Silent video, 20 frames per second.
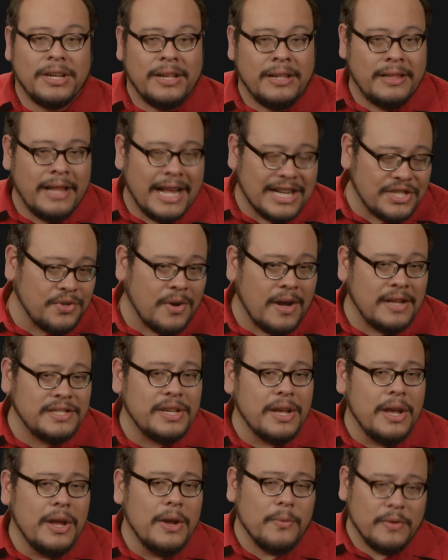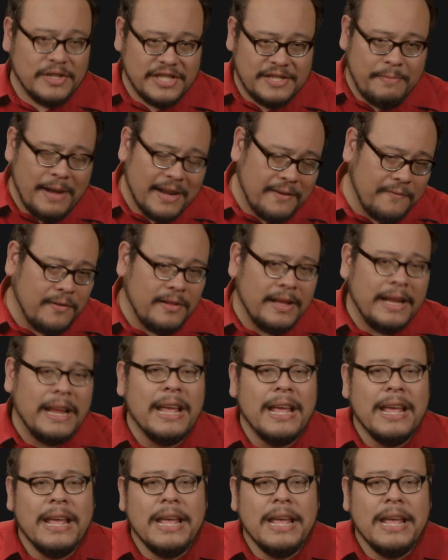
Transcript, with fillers: electrons, respectively,